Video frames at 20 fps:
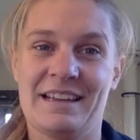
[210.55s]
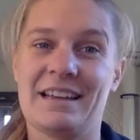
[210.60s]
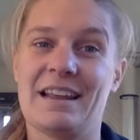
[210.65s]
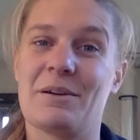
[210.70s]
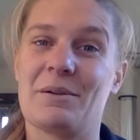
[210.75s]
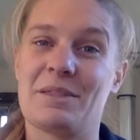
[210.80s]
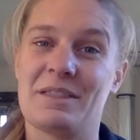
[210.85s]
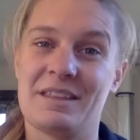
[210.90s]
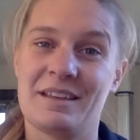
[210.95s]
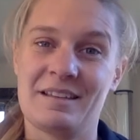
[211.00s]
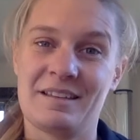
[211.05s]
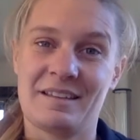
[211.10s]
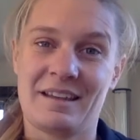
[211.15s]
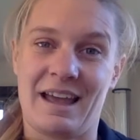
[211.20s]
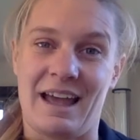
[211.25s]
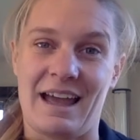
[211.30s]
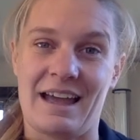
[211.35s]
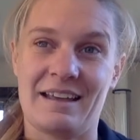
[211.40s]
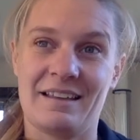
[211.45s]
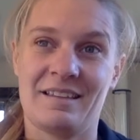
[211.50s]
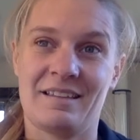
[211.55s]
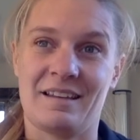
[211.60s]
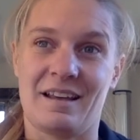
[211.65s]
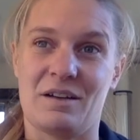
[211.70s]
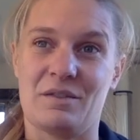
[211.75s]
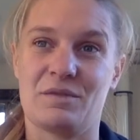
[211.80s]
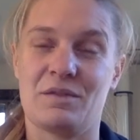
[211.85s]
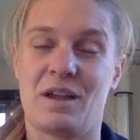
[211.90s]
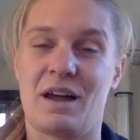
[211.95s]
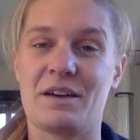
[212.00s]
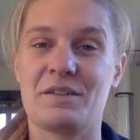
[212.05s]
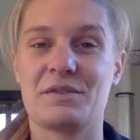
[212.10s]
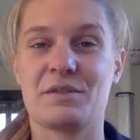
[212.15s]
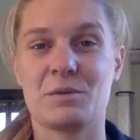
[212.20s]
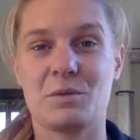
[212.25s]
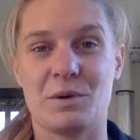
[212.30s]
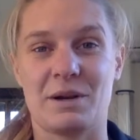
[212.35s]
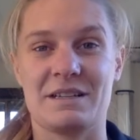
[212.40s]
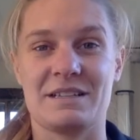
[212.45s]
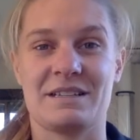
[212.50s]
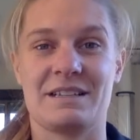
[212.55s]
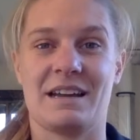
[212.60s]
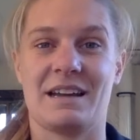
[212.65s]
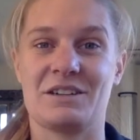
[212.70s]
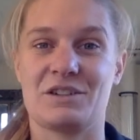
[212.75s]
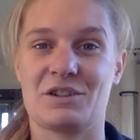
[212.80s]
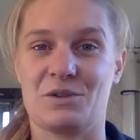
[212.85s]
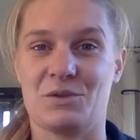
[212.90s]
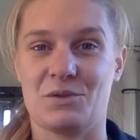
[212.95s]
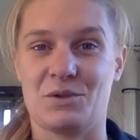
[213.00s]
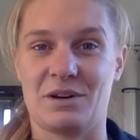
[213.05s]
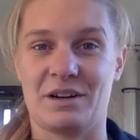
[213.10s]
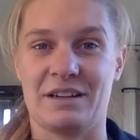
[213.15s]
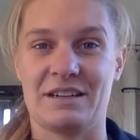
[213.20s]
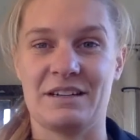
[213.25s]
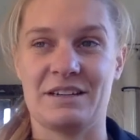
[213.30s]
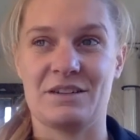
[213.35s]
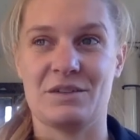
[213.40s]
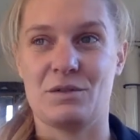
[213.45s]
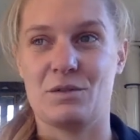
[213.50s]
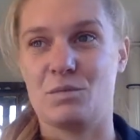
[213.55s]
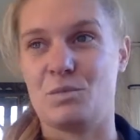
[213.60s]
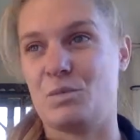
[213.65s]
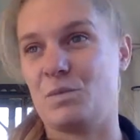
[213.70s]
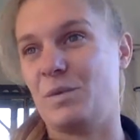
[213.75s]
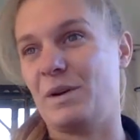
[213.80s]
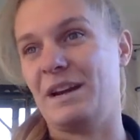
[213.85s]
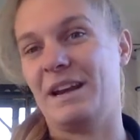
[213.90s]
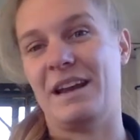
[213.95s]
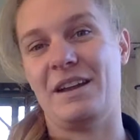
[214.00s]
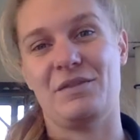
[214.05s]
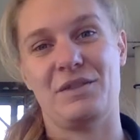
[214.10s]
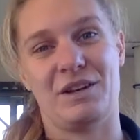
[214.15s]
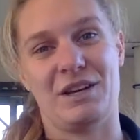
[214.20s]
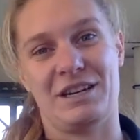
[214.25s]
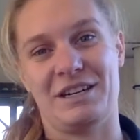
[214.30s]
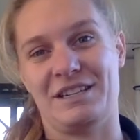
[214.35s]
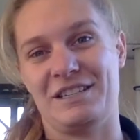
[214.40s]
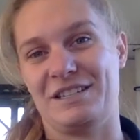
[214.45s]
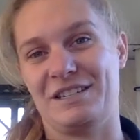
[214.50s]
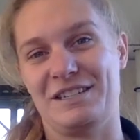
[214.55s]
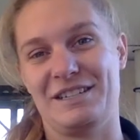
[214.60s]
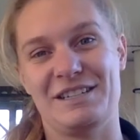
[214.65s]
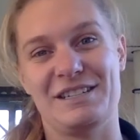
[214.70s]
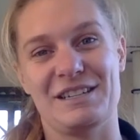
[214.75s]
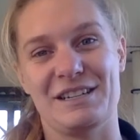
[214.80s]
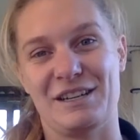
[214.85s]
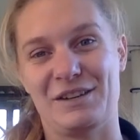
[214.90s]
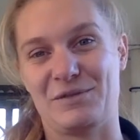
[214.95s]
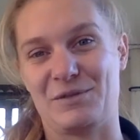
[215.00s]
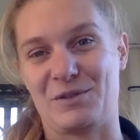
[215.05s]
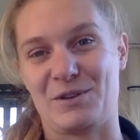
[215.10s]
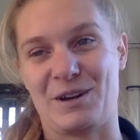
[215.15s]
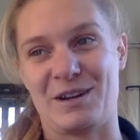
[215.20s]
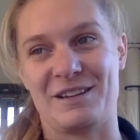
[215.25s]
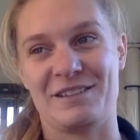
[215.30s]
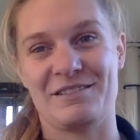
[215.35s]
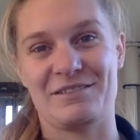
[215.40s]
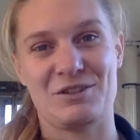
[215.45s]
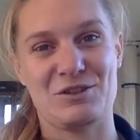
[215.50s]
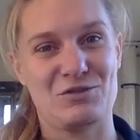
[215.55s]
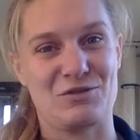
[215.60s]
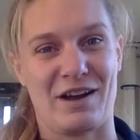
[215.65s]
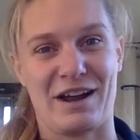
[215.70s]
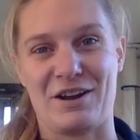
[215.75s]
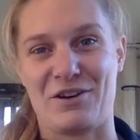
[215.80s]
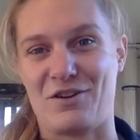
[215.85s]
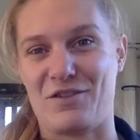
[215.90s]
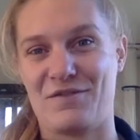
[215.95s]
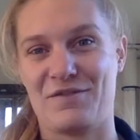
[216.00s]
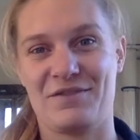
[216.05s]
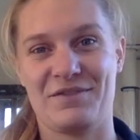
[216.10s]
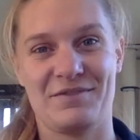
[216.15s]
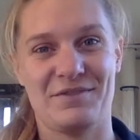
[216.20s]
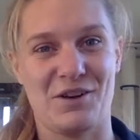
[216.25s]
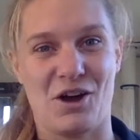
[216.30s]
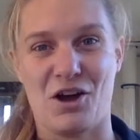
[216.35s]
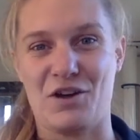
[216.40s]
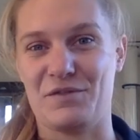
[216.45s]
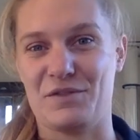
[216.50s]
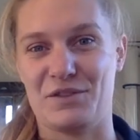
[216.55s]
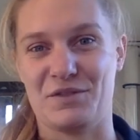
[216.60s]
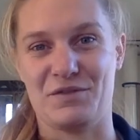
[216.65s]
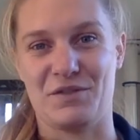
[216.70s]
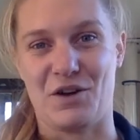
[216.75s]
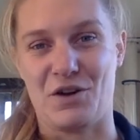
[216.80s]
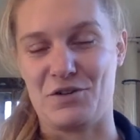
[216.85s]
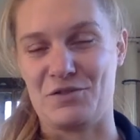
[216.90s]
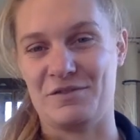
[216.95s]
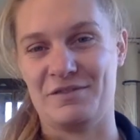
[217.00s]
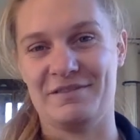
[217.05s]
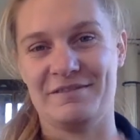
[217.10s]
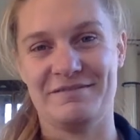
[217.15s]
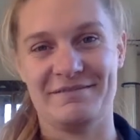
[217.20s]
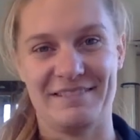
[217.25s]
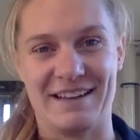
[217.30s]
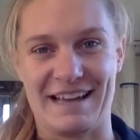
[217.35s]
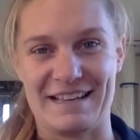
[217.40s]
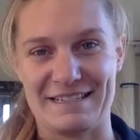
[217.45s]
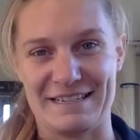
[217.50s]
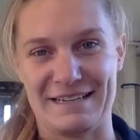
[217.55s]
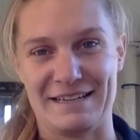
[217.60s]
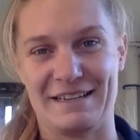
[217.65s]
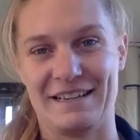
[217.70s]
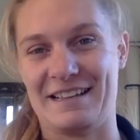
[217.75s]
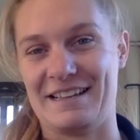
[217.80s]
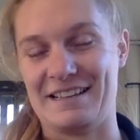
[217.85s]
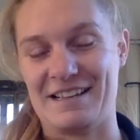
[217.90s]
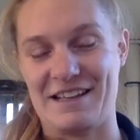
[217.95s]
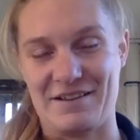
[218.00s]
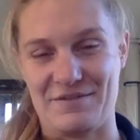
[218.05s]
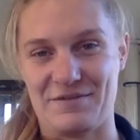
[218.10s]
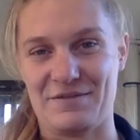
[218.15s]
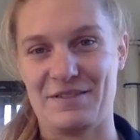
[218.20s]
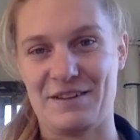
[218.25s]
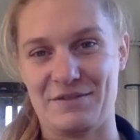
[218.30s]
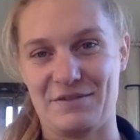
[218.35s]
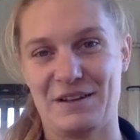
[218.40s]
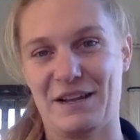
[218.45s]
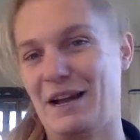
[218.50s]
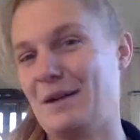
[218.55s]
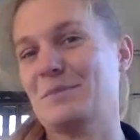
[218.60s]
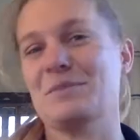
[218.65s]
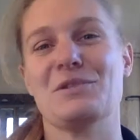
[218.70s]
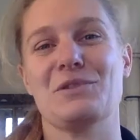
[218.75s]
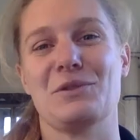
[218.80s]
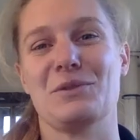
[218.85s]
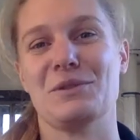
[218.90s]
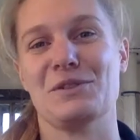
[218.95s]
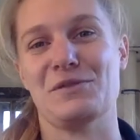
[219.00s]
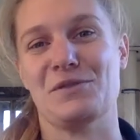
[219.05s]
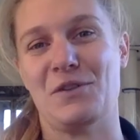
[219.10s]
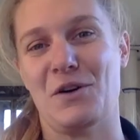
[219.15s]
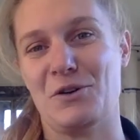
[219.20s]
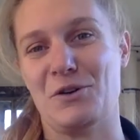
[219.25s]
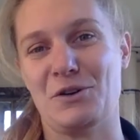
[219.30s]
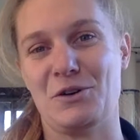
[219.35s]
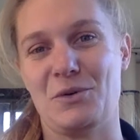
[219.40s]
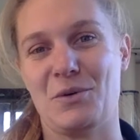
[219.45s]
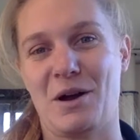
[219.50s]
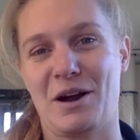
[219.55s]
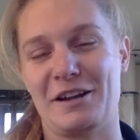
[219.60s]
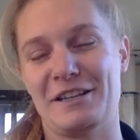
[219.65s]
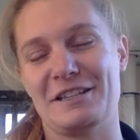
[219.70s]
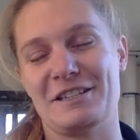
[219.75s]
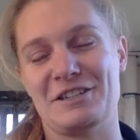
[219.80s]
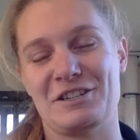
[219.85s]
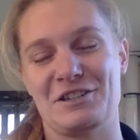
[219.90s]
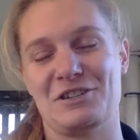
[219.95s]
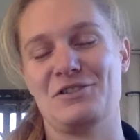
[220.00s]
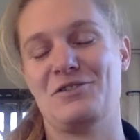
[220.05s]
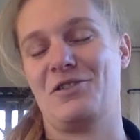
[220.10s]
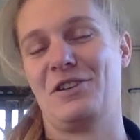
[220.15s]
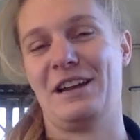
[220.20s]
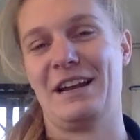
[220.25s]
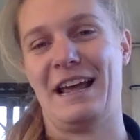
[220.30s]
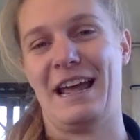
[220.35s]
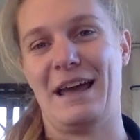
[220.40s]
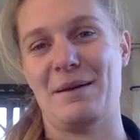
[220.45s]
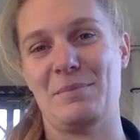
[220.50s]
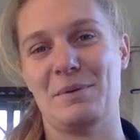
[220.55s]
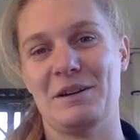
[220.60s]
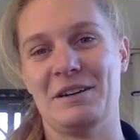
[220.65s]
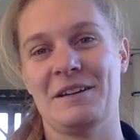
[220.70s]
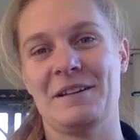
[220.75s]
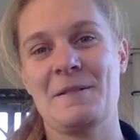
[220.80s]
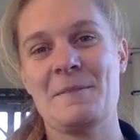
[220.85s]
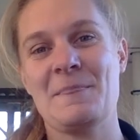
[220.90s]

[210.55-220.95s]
Now, in this case, a flight from Queenstown to Auckland, we're never going to deliver it straight off over the phone. If it comes through as a phone inquiry, it's just not going to happen.